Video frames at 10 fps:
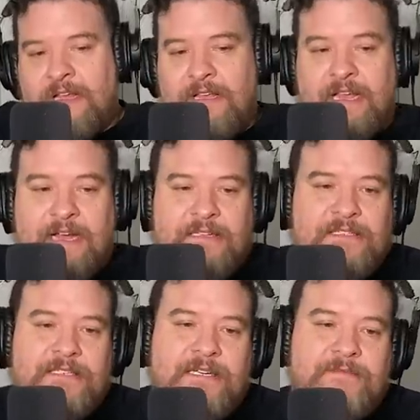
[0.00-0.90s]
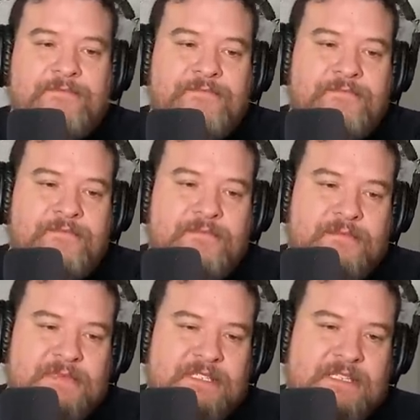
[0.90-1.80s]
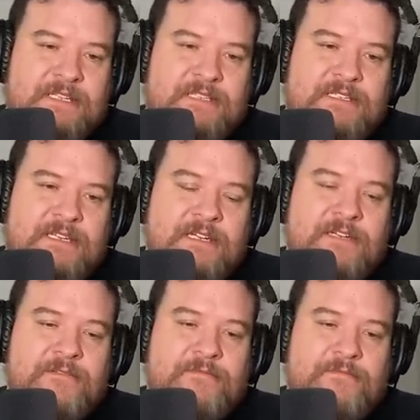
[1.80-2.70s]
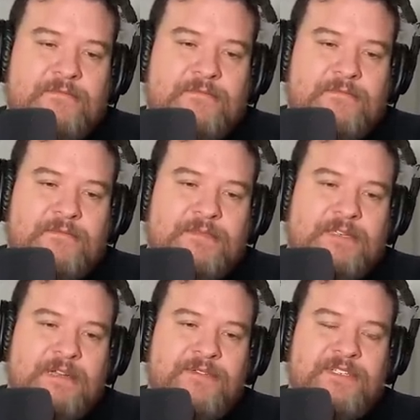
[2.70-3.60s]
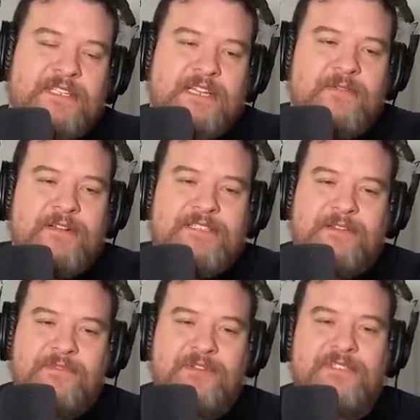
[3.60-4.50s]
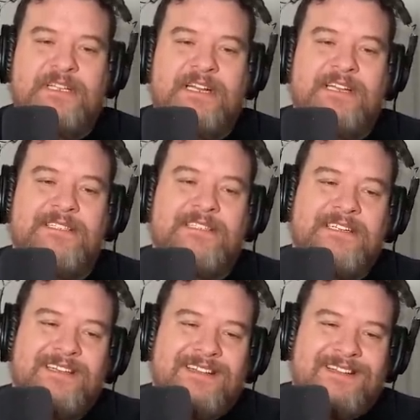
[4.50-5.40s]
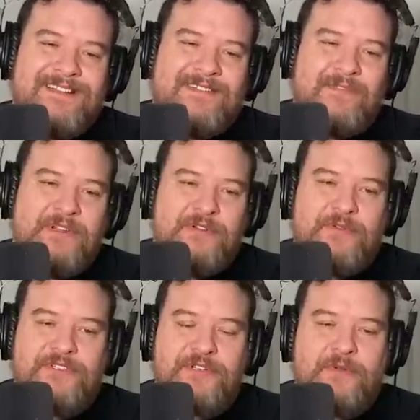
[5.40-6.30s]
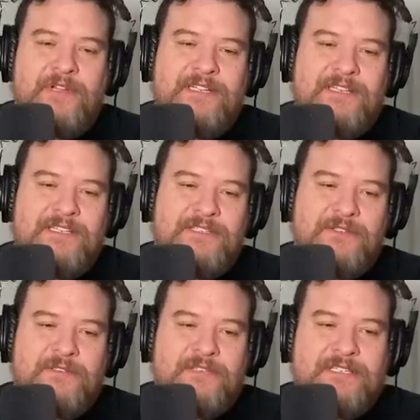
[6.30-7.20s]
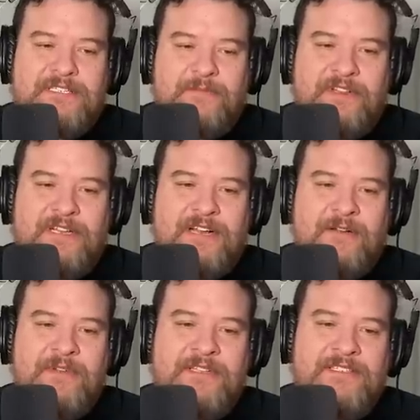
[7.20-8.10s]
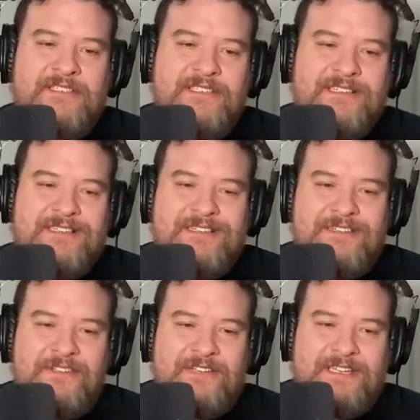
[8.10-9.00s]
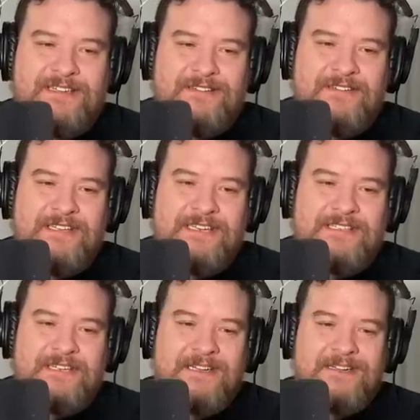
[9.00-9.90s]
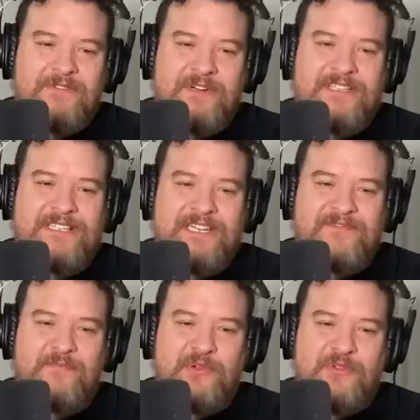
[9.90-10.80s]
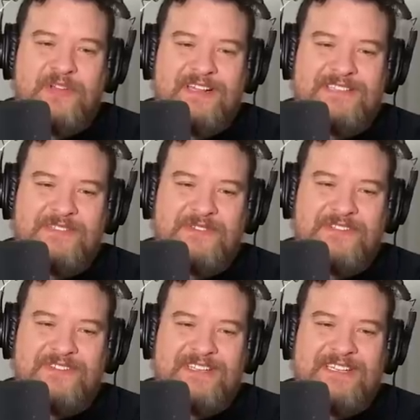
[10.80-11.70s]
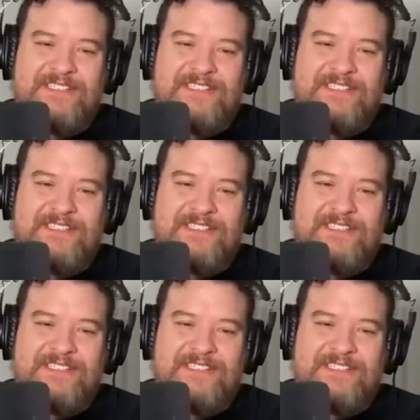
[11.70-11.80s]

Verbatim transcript: Yeah, it's um, it, it's uh, I was just thinking about something you said. it's when you do a show like this and you look at some of the comments, you get you get uh, criticized from both ends. You'll, you'll yeah.